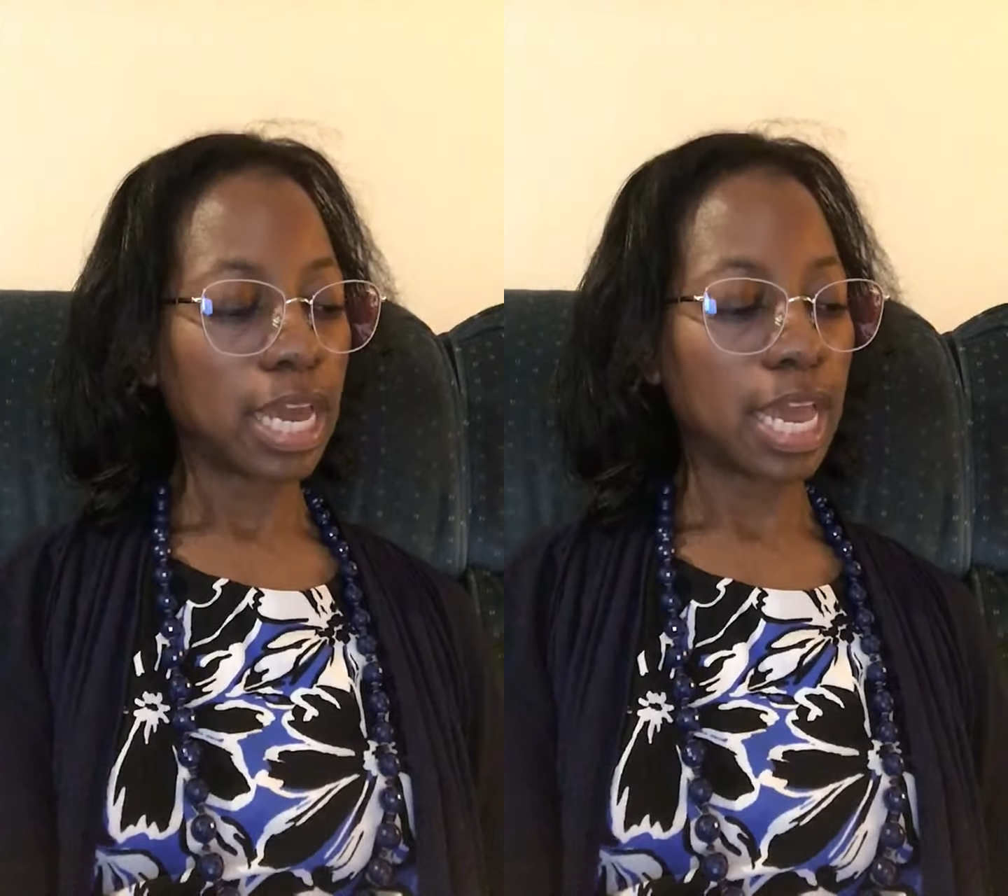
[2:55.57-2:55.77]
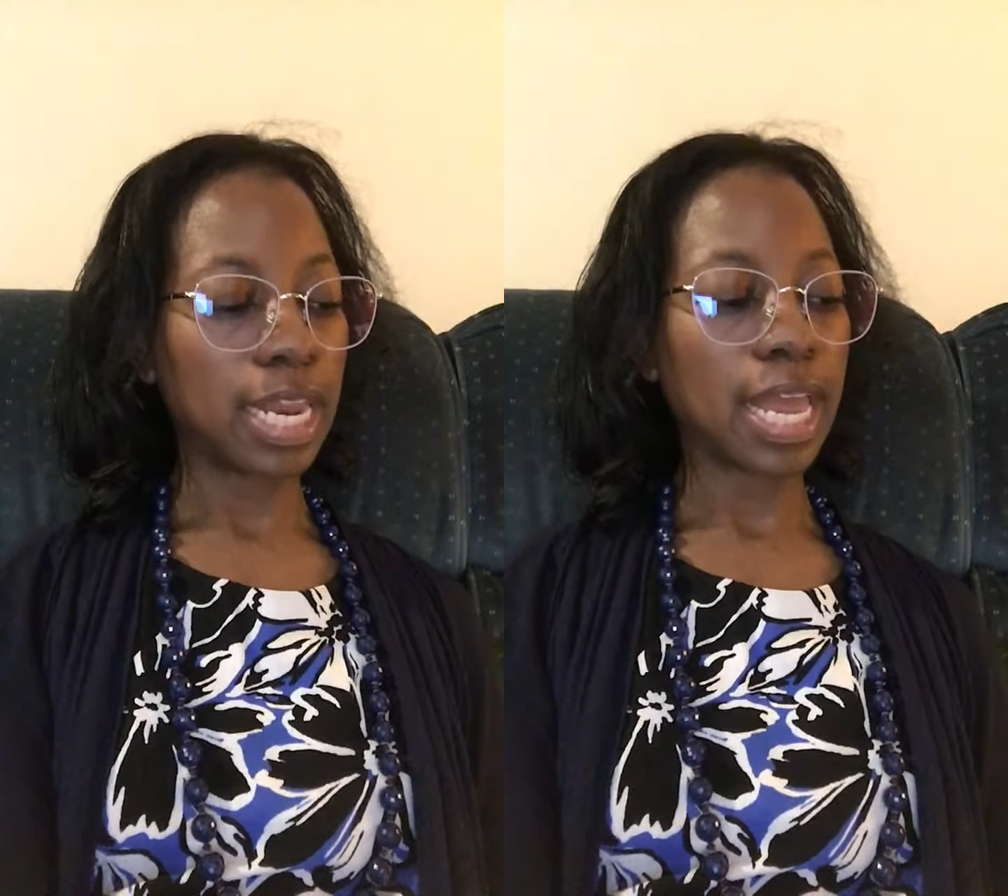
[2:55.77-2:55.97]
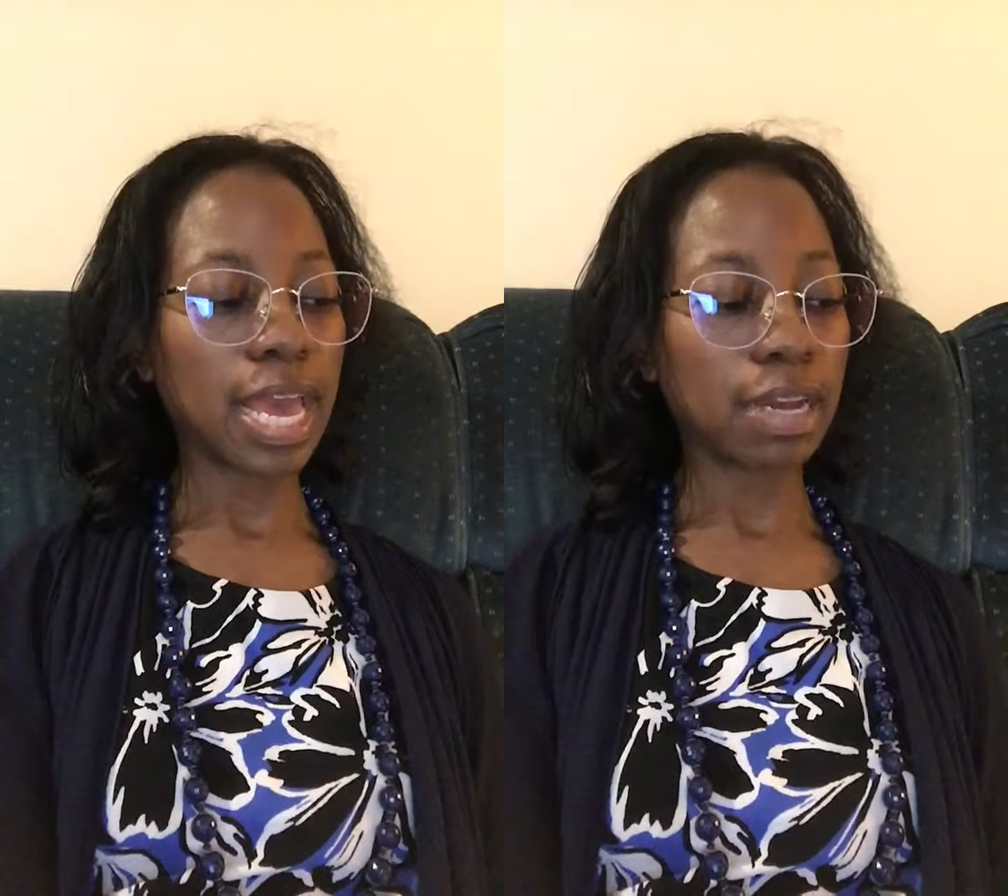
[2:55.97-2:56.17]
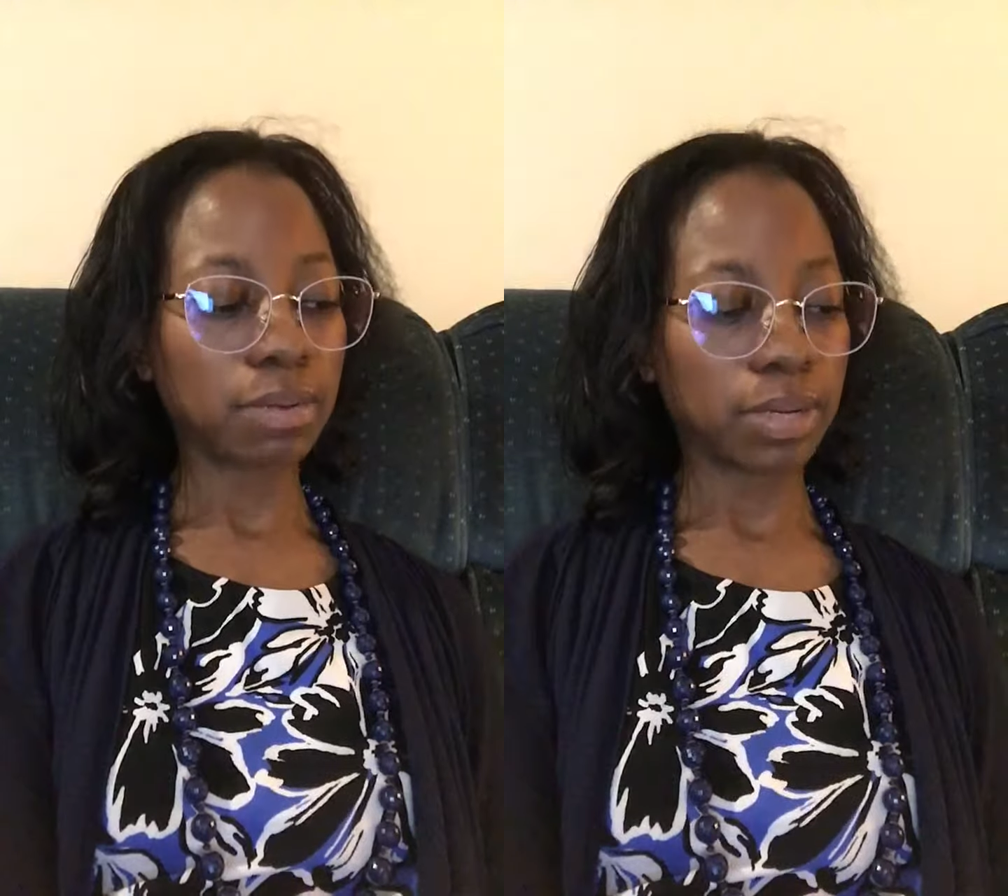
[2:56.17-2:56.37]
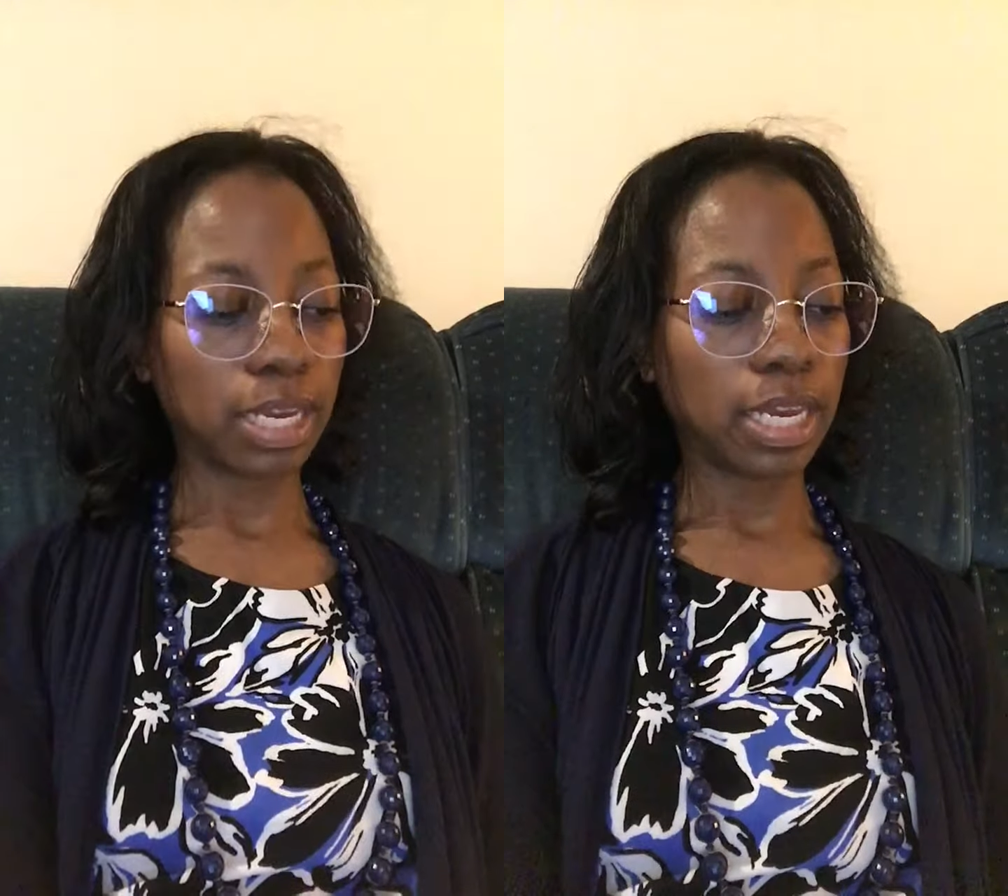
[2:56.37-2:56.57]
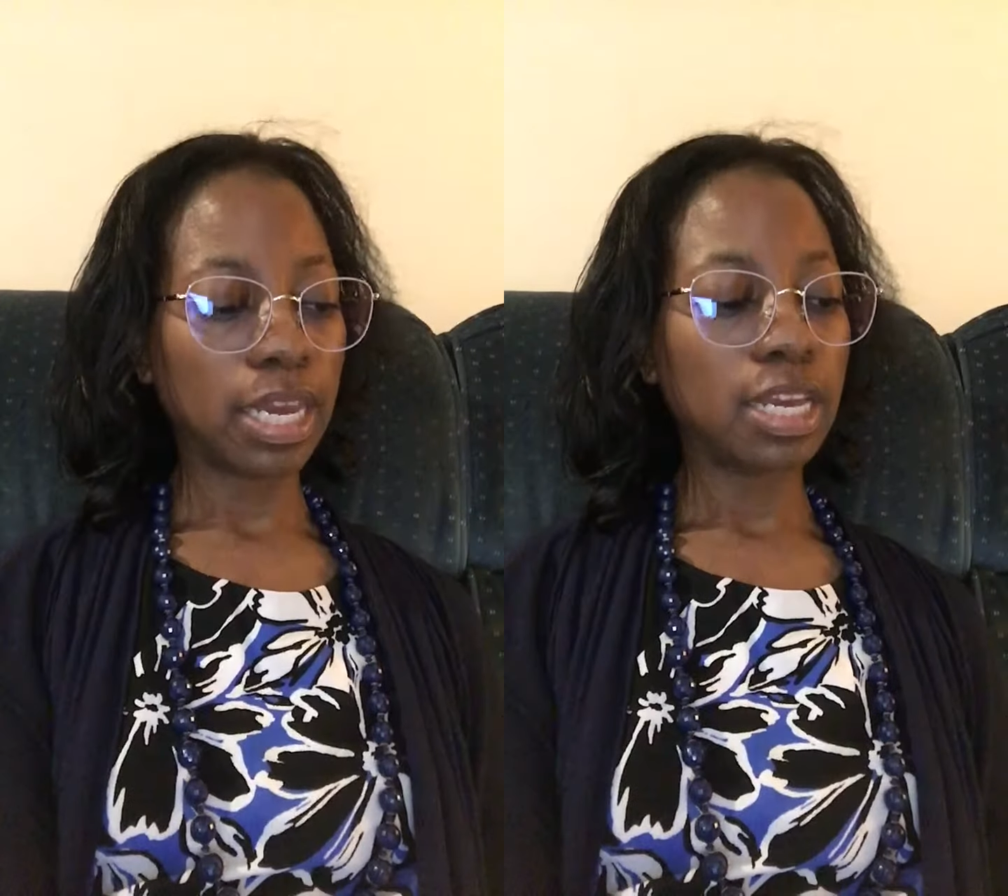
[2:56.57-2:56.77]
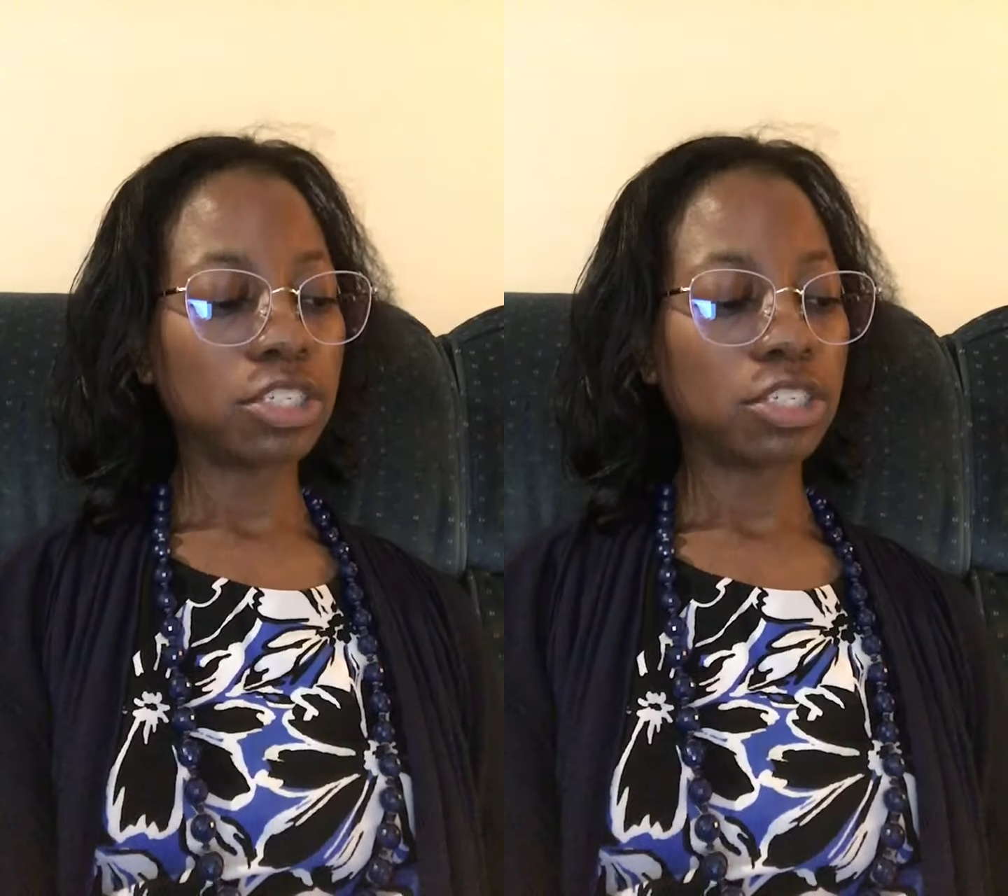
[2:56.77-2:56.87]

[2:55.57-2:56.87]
and equity